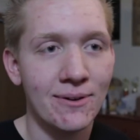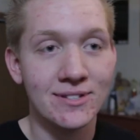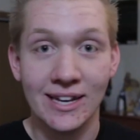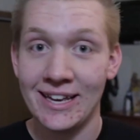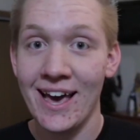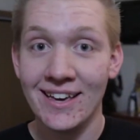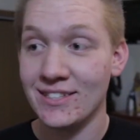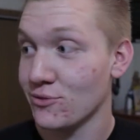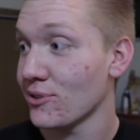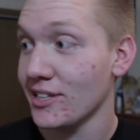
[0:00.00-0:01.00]
I was like, hey,
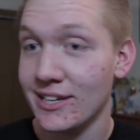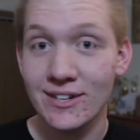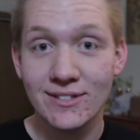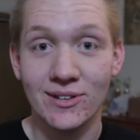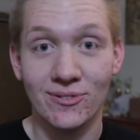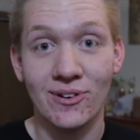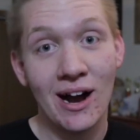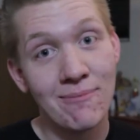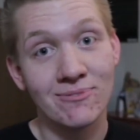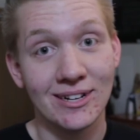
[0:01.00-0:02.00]
it's really good so
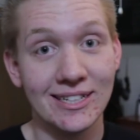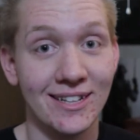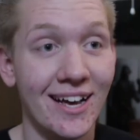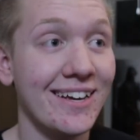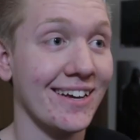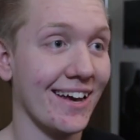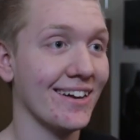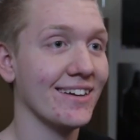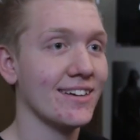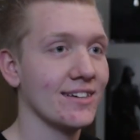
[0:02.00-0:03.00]
far. I'm really liking
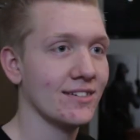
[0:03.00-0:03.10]
it.